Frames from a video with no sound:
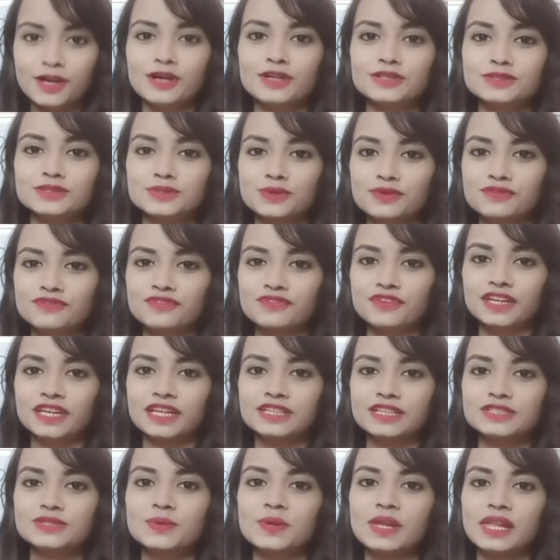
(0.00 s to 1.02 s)
Don't
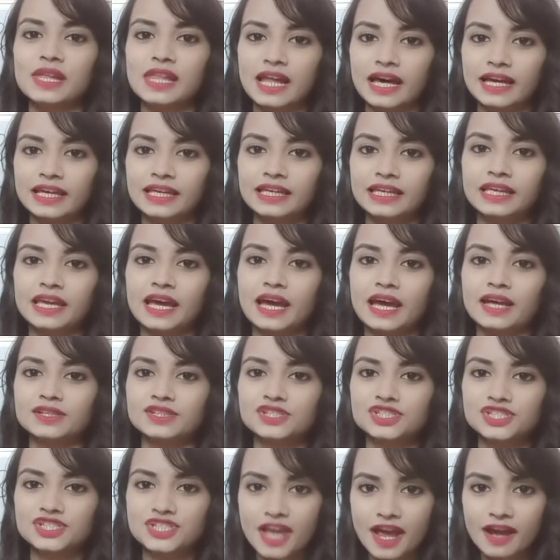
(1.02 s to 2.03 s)
forget to like and
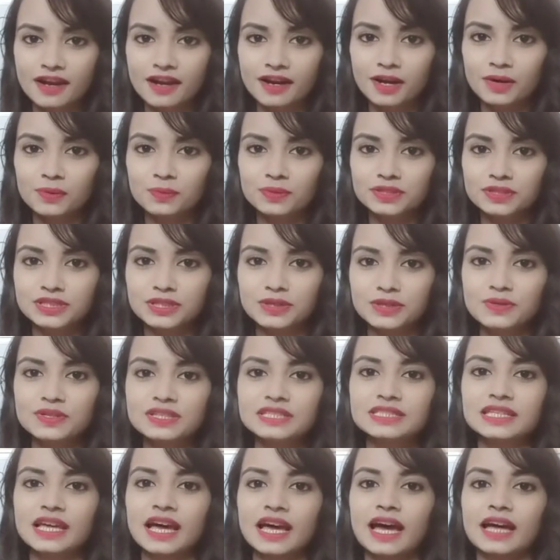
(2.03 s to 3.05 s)
share our
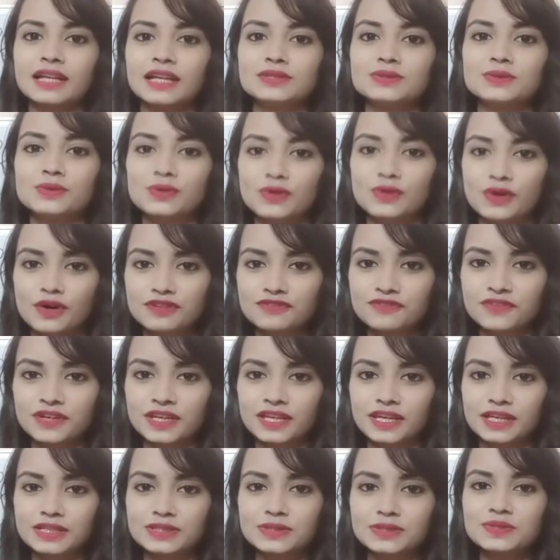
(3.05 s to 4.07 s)
videos, and do not
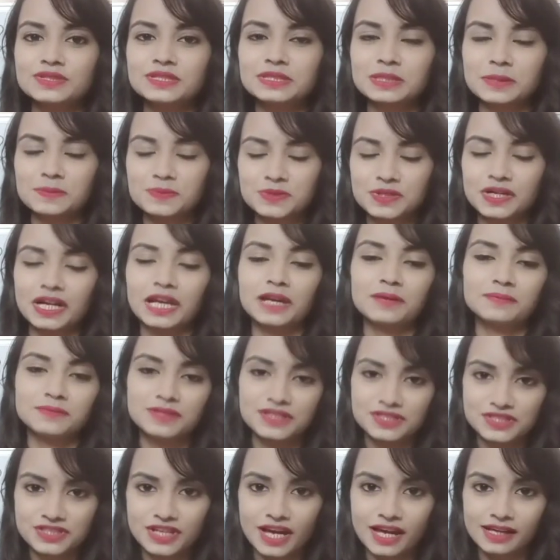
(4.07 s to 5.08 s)
forget to subscribe
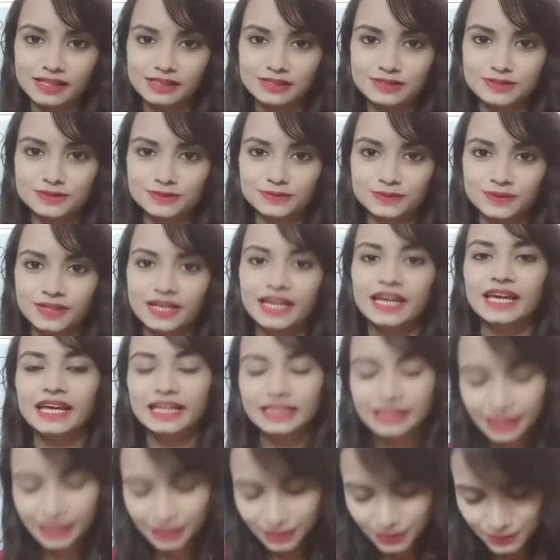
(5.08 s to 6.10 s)
this channel too.
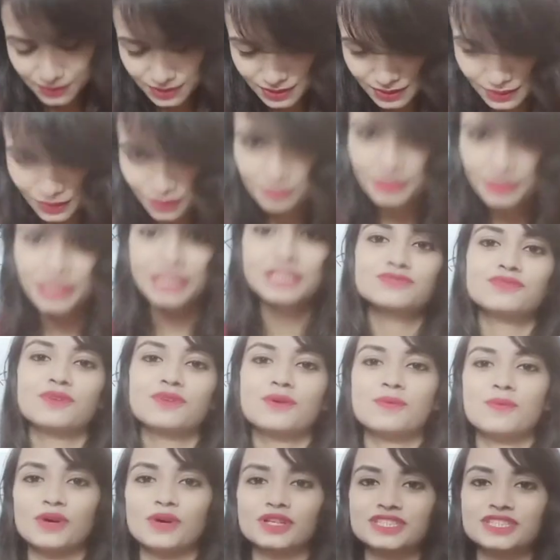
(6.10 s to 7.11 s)
Thank you so much
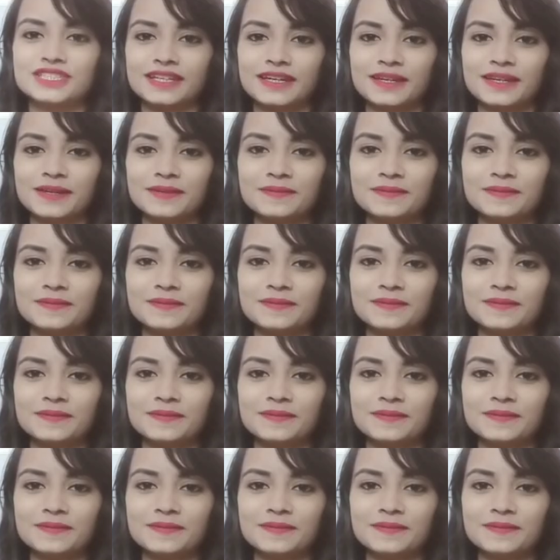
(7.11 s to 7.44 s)
for watching.